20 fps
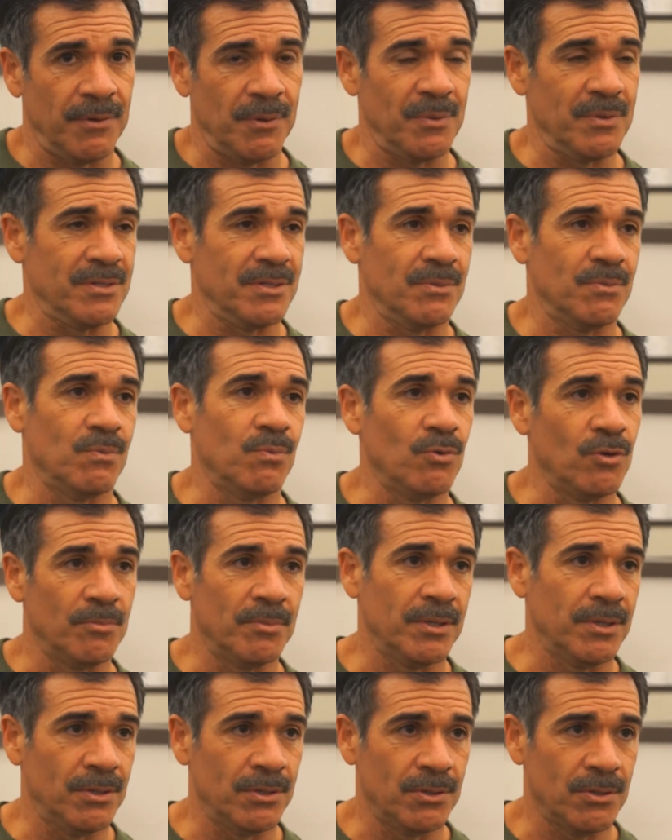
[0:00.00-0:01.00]
there was a
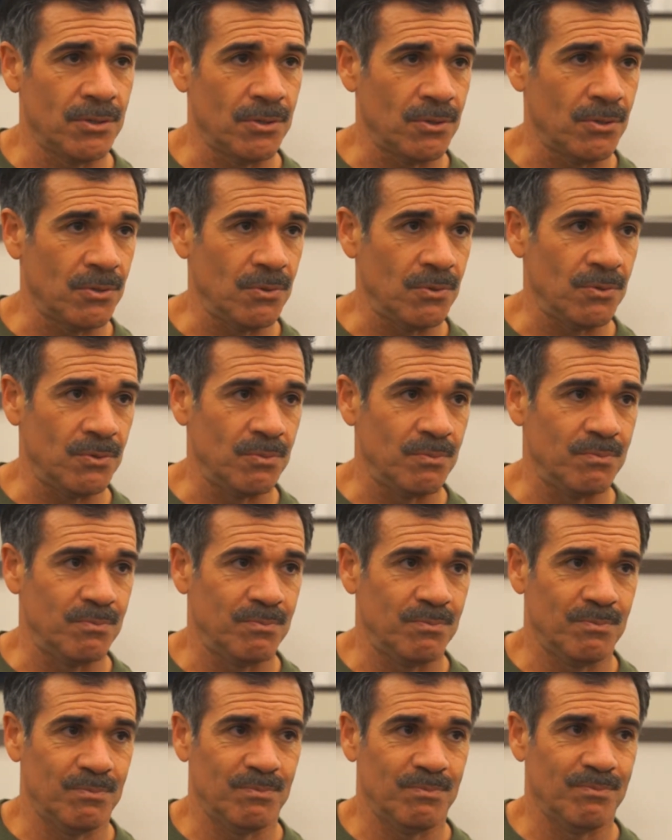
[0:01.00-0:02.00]
woman
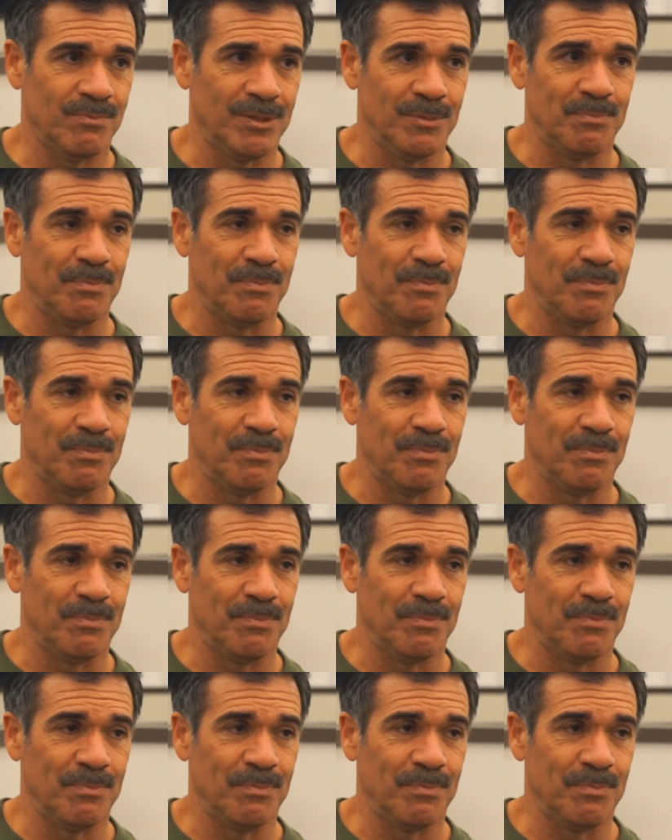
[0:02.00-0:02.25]
whose